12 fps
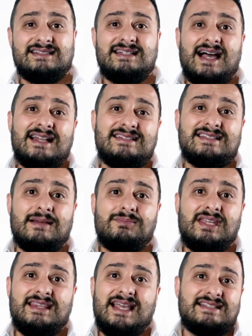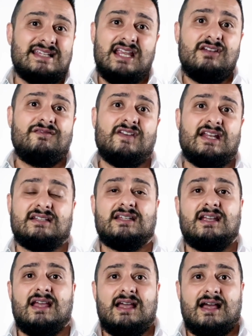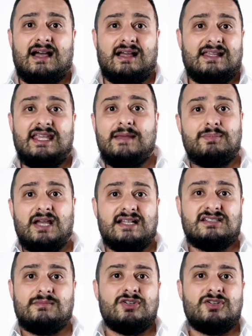not something that's infinite. Keep customers